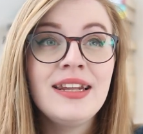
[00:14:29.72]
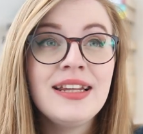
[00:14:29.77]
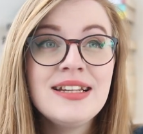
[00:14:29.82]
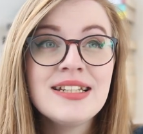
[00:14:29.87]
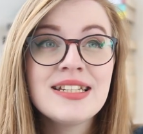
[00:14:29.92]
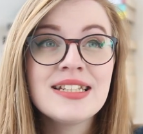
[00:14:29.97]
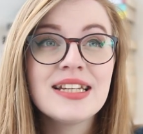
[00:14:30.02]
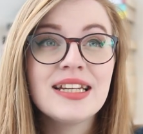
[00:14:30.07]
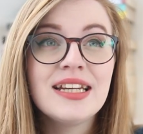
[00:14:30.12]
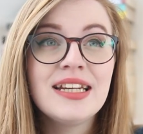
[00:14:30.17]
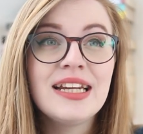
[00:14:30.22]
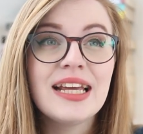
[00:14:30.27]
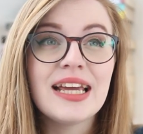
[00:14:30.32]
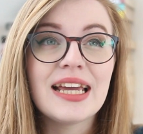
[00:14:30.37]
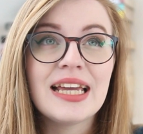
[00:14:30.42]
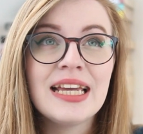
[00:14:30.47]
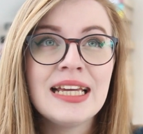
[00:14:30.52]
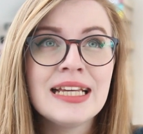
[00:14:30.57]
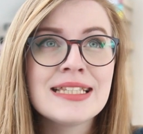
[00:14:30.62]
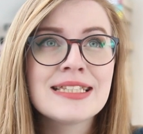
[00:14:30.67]
Linton
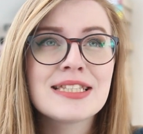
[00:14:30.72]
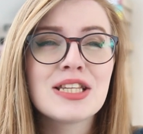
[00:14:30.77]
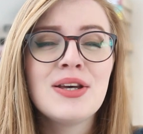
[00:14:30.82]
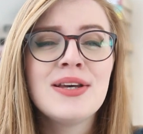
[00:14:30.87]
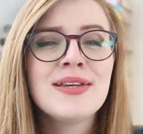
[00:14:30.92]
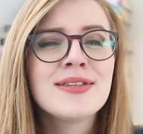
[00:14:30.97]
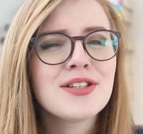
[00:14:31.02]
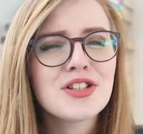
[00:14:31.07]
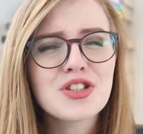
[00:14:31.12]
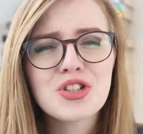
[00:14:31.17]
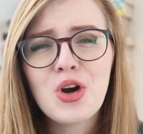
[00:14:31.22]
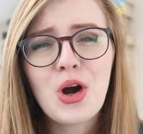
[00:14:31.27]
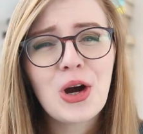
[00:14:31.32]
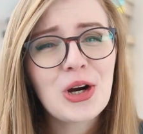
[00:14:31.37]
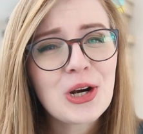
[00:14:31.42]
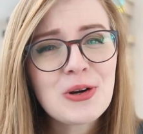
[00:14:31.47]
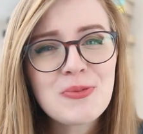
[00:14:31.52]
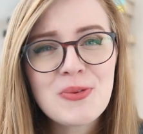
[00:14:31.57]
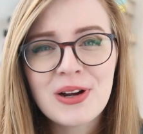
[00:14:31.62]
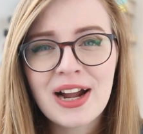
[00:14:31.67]
is such a
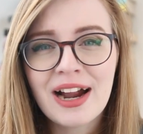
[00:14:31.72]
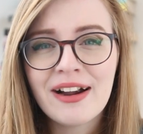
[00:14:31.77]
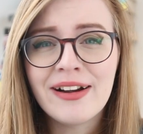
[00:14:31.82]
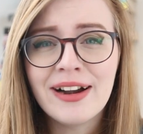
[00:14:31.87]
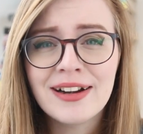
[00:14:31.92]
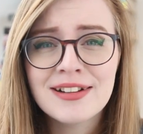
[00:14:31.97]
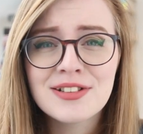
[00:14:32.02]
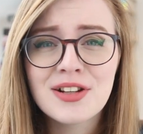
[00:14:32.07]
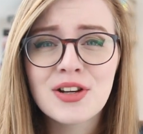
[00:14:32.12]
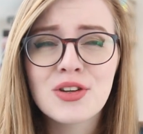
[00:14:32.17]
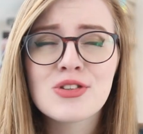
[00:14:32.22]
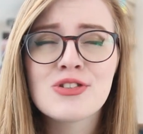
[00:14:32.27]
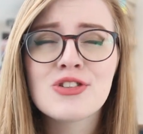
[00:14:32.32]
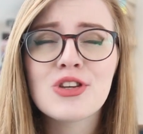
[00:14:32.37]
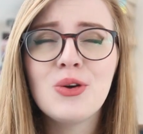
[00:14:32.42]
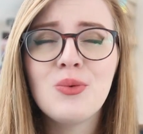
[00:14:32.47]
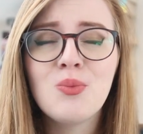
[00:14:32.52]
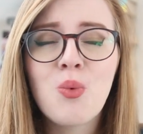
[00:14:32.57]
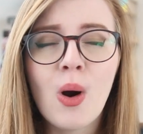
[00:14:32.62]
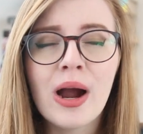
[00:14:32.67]
horrible character,
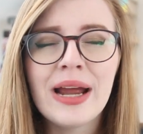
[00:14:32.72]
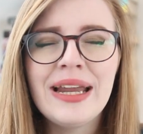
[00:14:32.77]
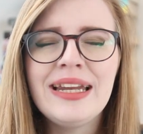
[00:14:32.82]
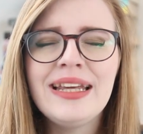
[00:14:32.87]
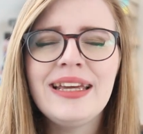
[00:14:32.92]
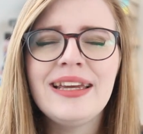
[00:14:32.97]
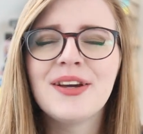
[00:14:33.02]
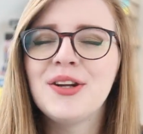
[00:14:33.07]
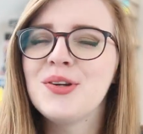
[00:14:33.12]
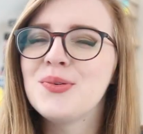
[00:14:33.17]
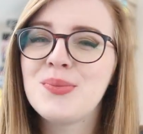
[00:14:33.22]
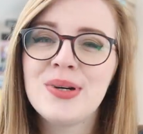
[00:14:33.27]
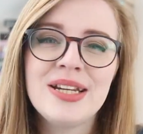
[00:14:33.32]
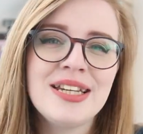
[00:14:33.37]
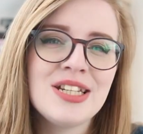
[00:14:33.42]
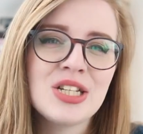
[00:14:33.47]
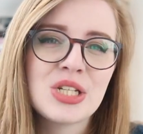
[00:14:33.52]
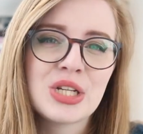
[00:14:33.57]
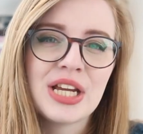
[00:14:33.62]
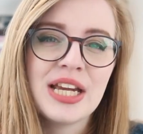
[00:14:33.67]
so whiny and
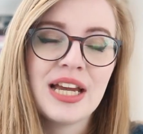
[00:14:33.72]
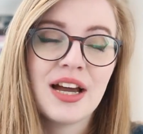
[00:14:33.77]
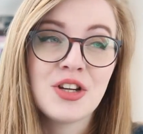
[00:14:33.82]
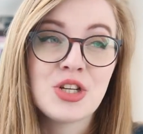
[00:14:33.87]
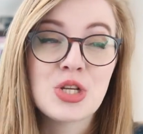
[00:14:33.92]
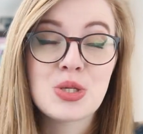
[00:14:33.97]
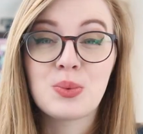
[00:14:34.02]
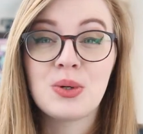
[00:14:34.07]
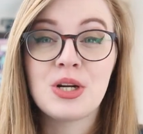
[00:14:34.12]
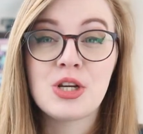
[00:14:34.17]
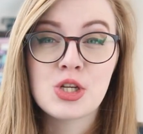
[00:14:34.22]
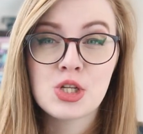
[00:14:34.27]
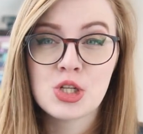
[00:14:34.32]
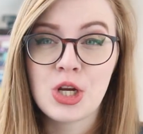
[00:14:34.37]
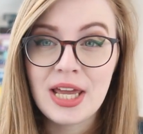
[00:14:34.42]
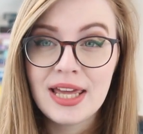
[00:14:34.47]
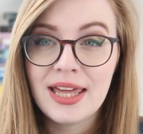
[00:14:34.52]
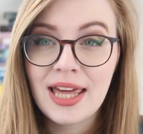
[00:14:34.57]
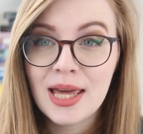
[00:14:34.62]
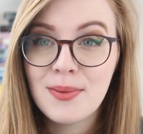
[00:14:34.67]
whingy, I just want to
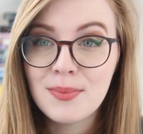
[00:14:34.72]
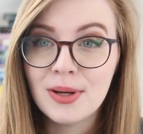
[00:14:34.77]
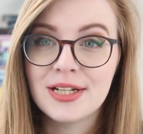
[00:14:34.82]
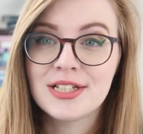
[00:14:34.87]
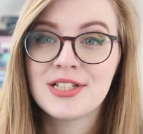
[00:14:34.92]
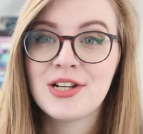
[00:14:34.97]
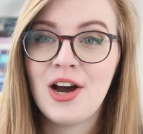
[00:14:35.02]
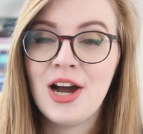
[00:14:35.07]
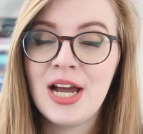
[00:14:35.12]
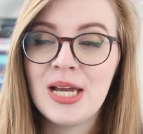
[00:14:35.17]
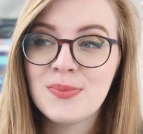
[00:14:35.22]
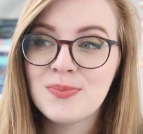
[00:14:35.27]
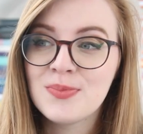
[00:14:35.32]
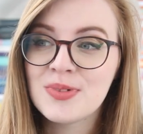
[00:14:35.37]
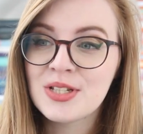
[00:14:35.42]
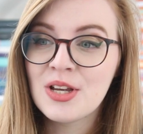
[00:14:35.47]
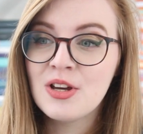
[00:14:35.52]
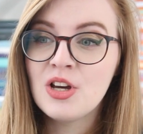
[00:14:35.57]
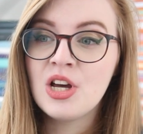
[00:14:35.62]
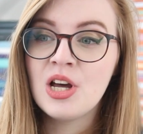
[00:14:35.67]
shake him at
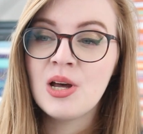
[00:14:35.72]
times.